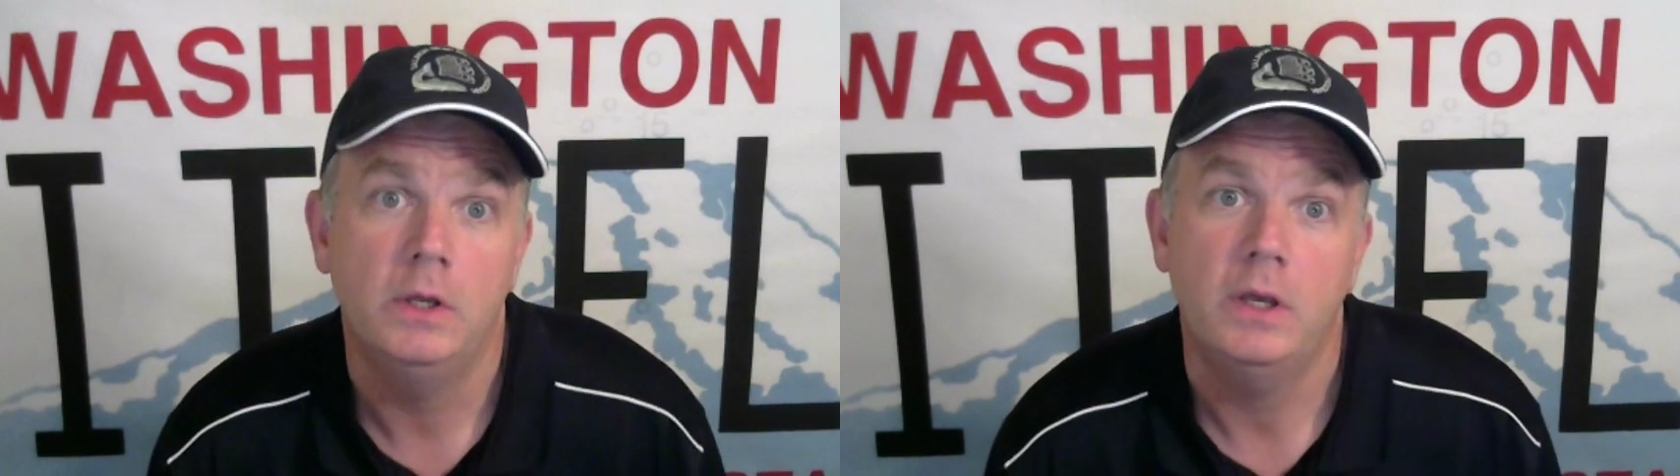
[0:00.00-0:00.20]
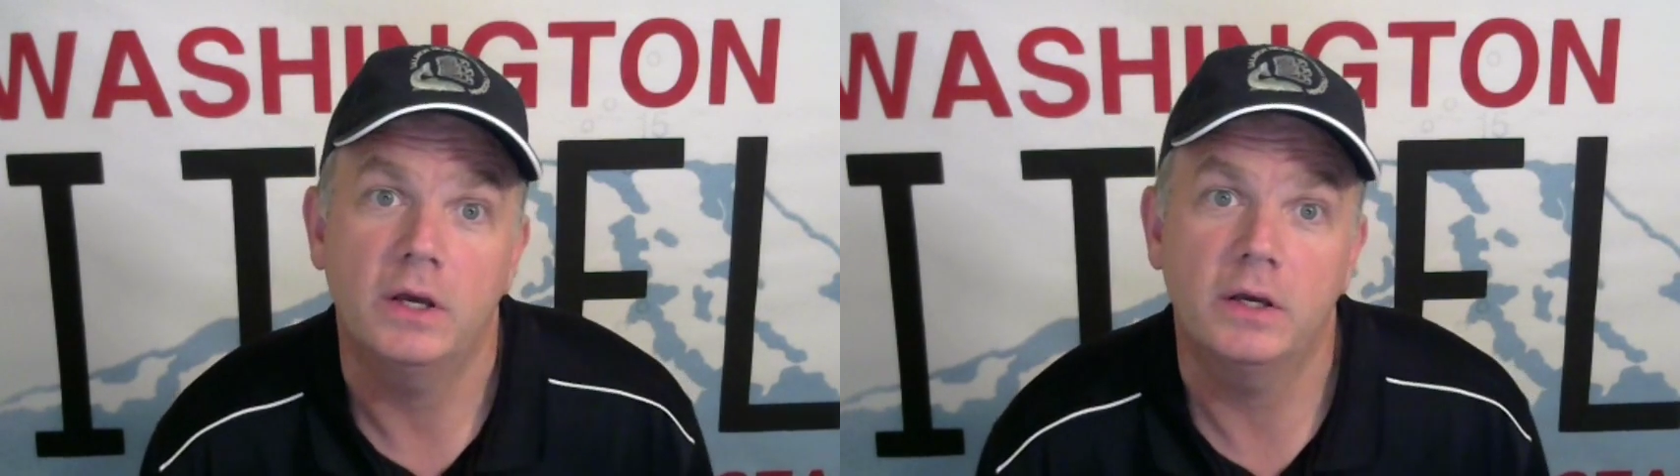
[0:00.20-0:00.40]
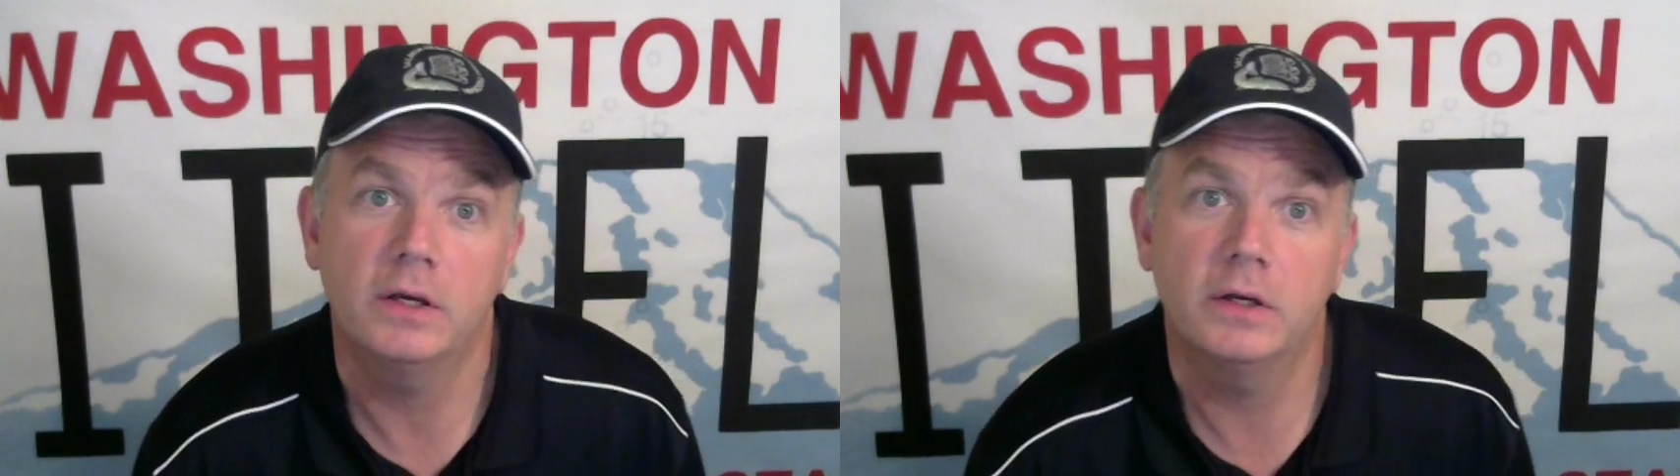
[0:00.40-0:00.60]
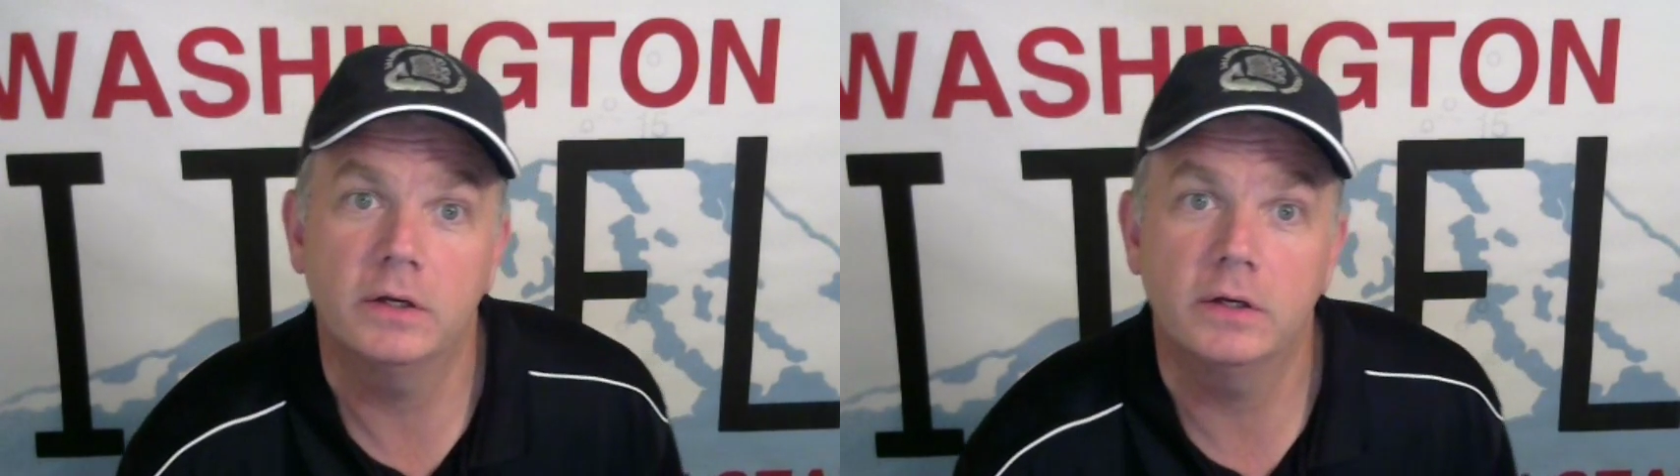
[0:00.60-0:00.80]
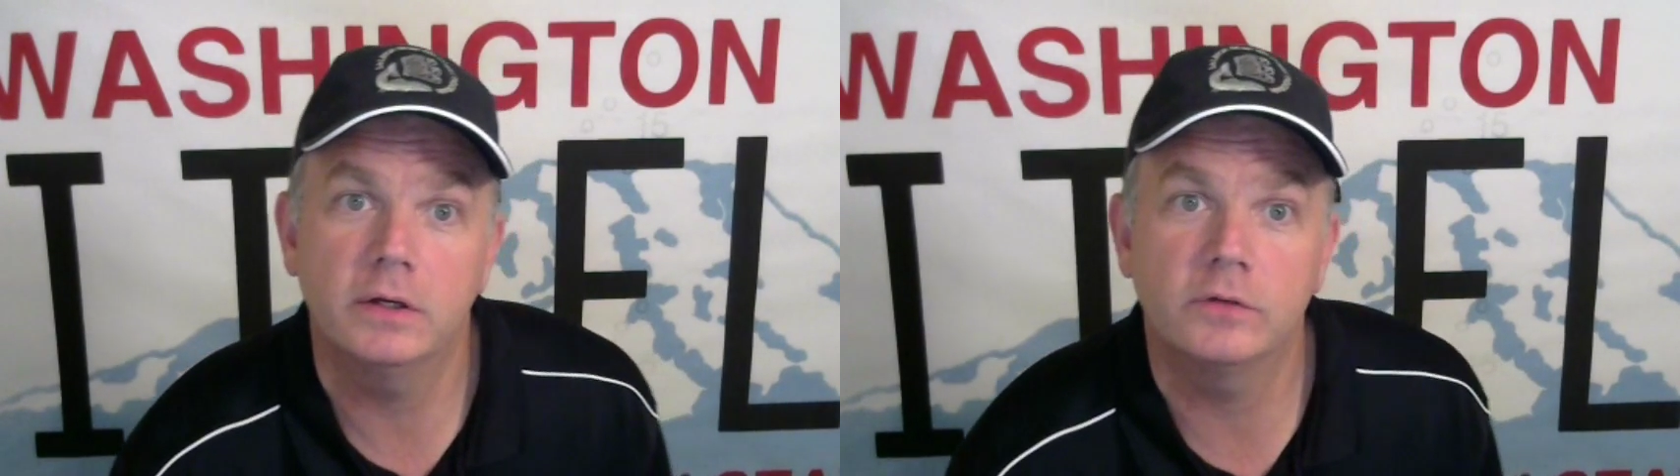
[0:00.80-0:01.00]

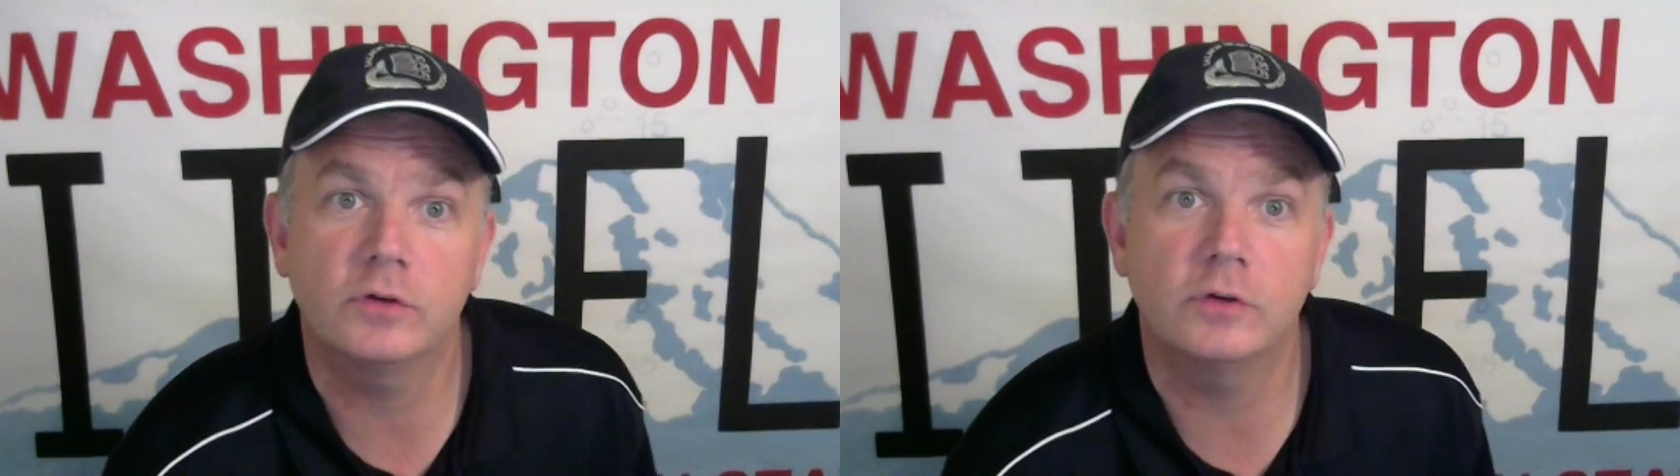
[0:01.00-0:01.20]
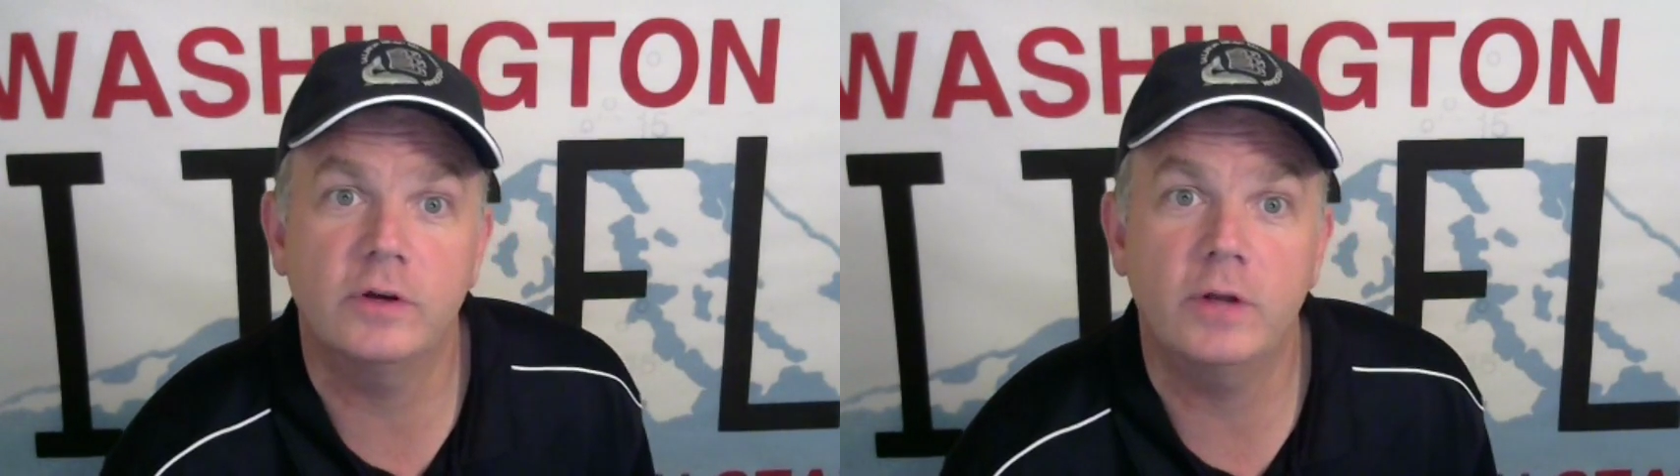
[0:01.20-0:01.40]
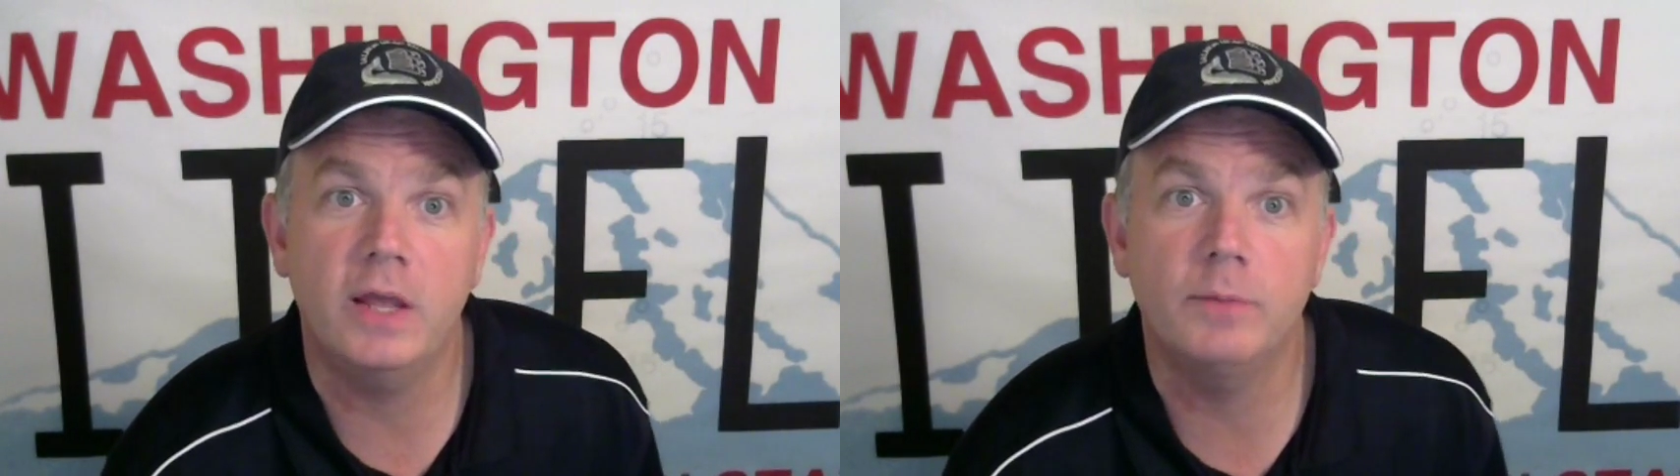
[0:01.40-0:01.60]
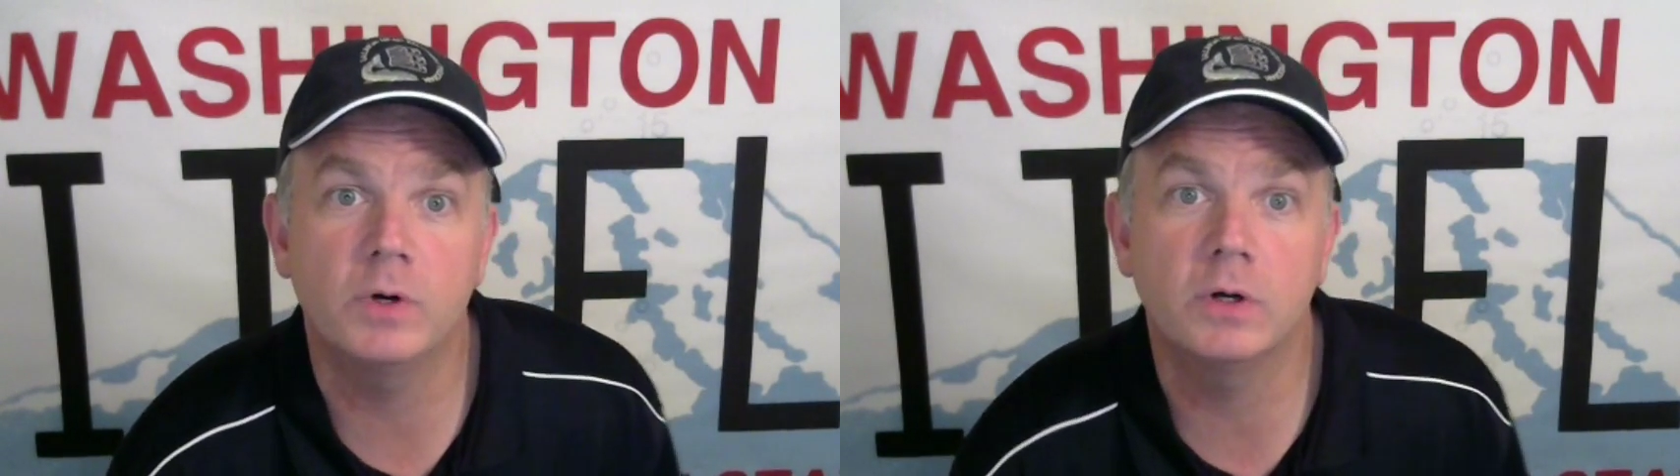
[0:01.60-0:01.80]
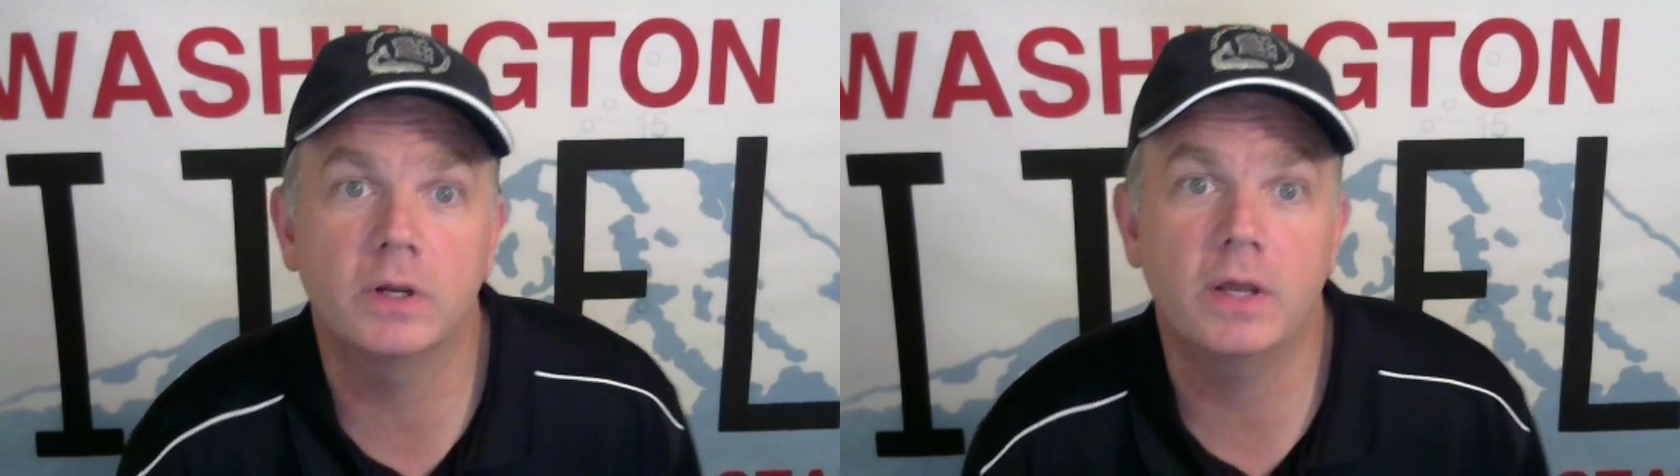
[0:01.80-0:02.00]
It starts out, hey
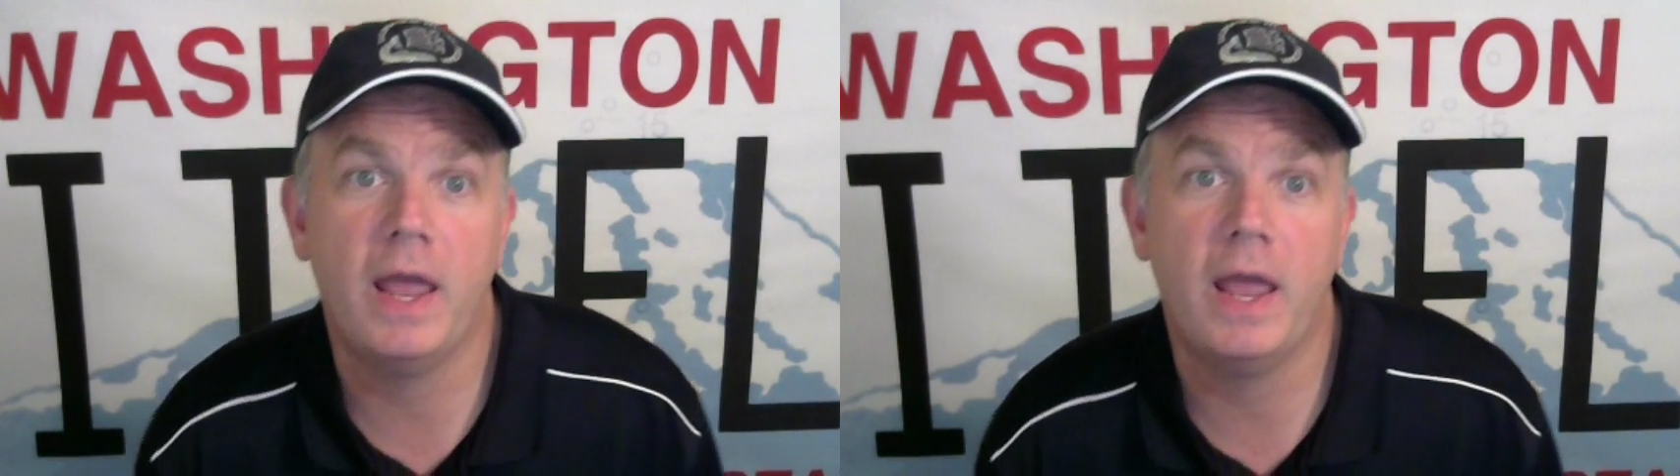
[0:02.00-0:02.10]
Mark,